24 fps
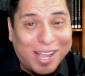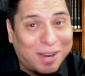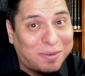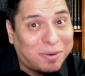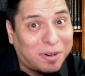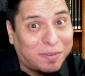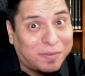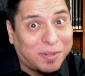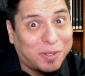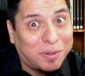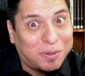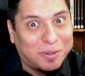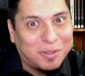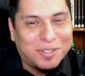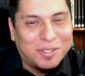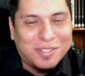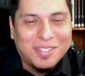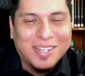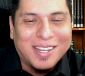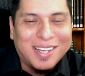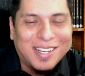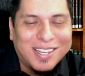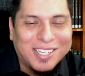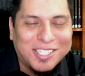
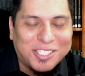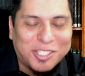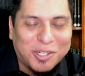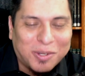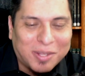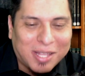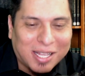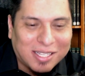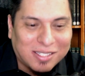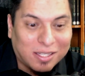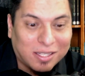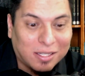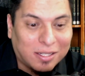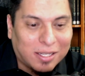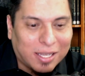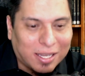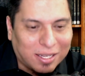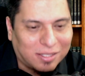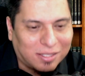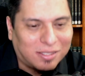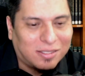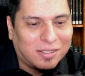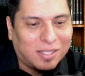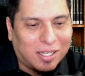reviews show that's the
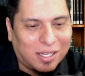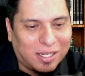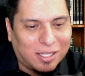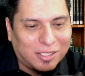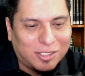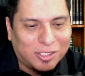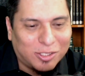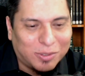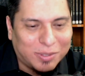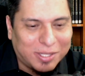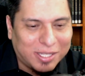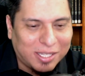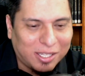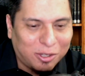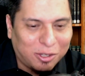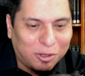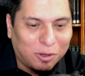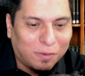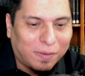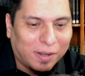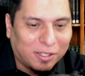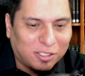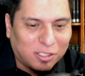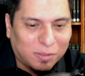case. Uh, so He
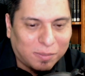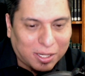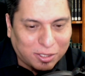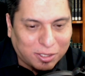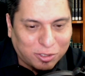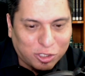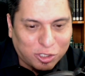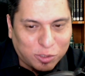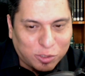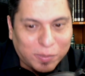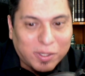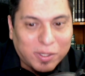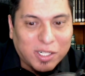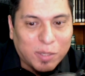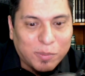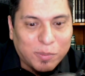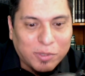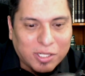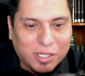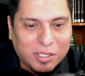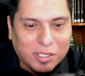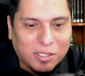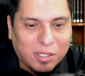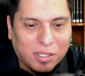Who Fights a Monster is book number
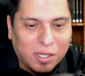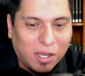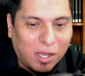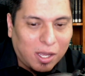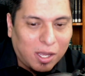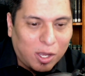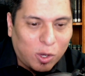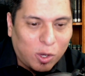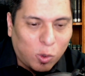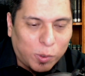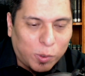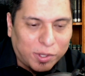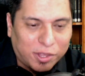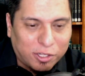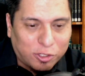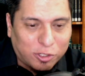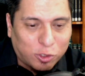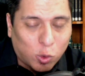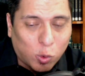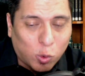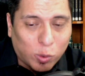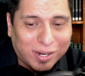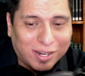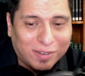6 with a
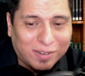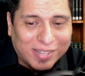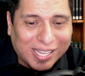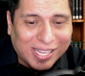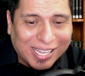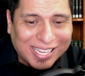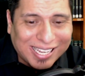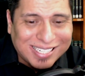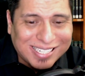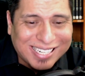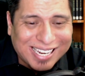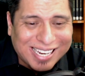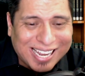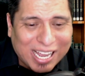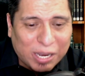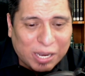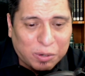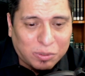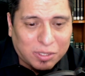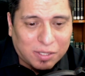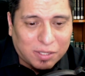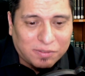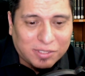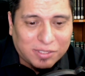score of 8
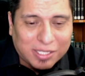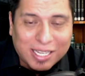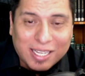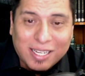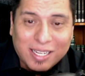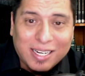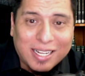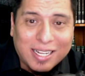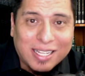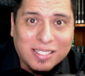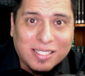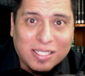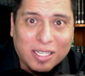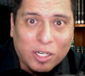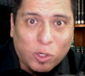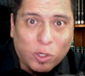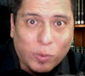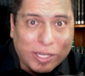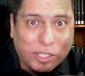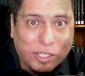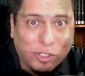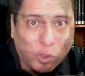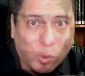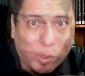out of 10. It's a
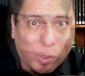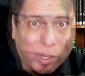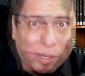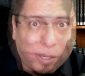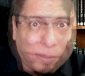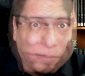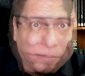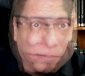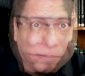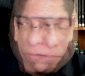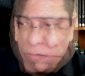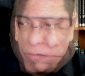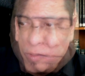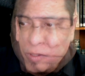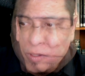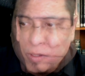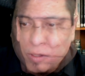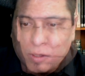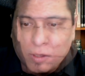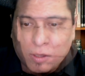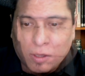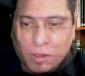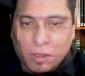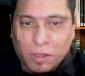great story.
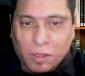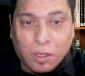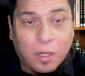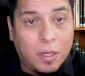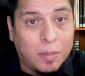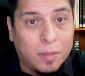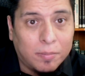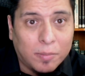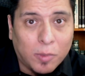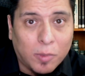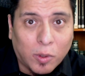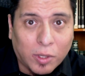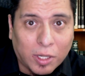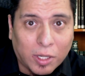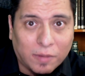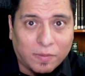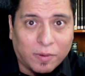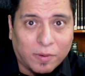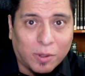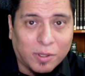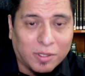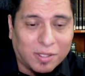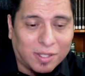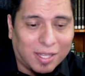Okay,
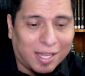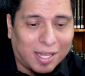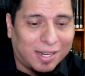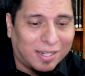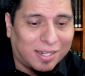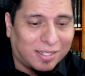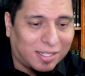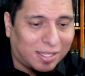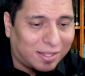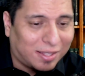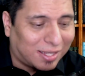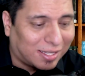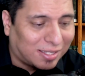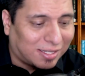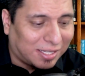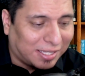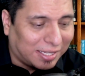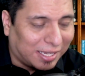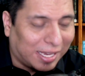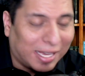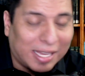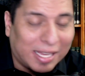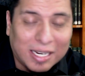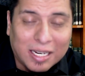folks, that is it. That's
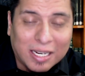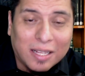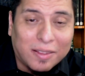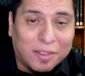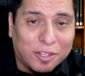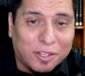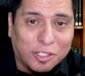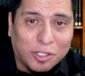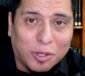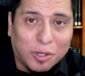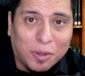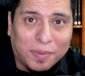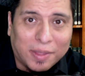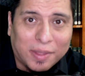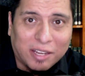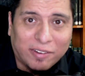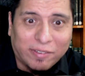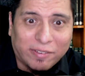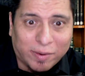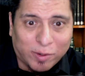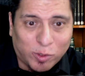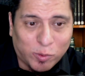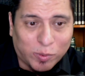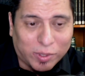the end of the show. Thank
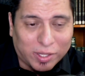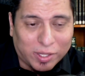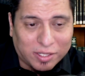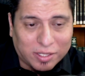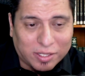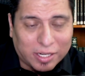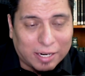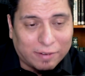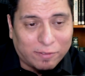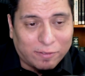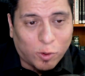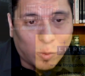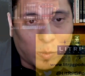you very much for listening, for